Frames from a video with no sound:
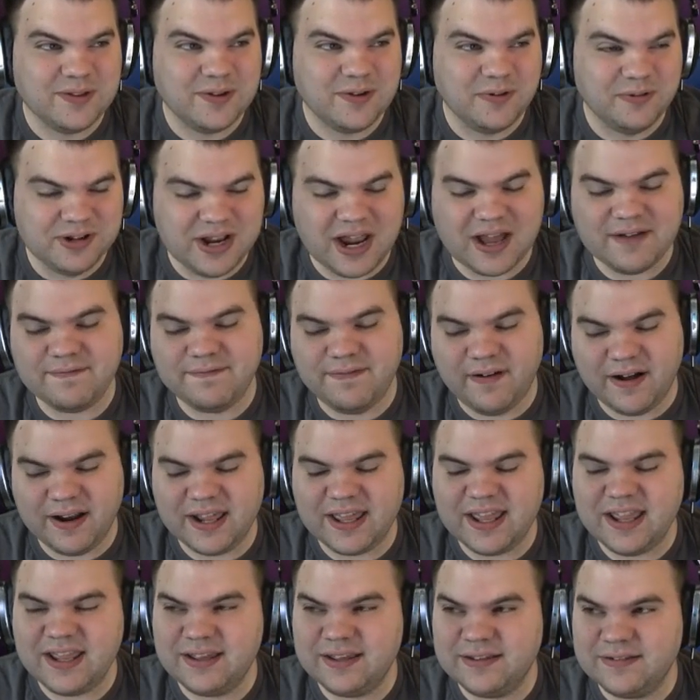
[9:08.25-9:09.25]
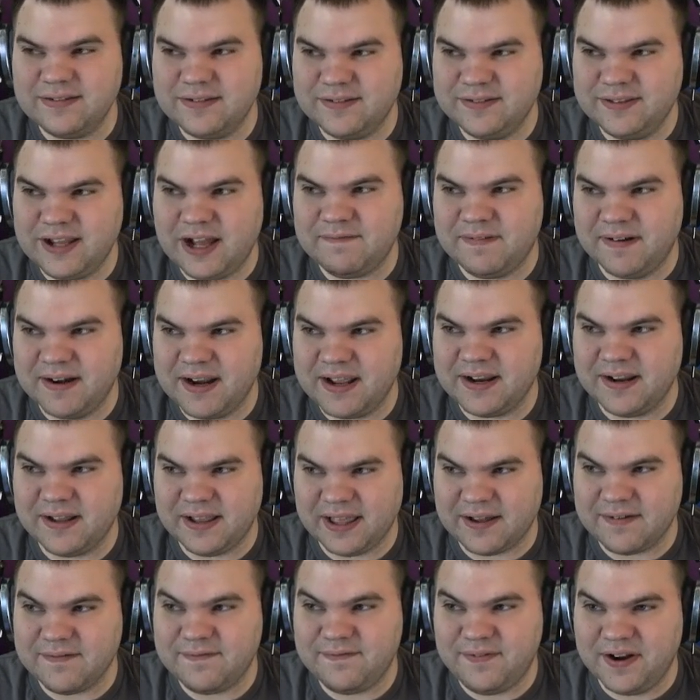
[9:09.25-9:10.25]
well, not funny in
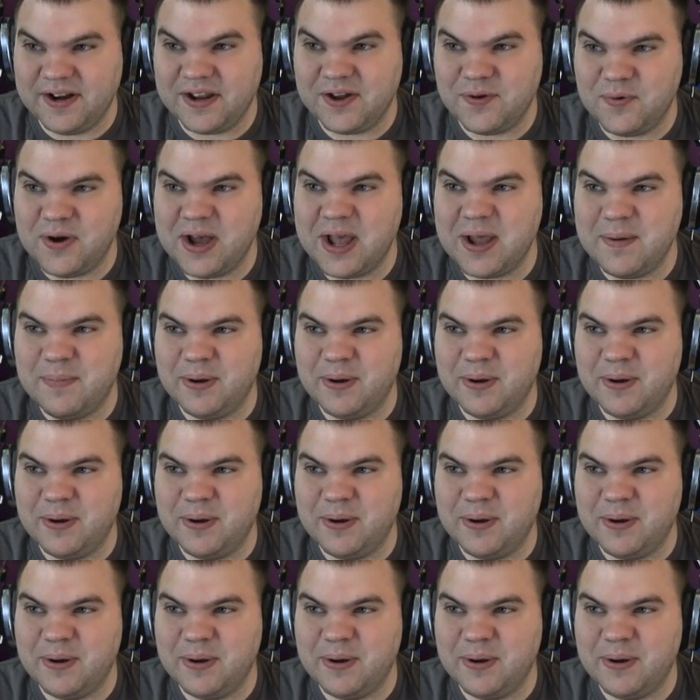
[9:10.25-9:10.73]
like a funny way,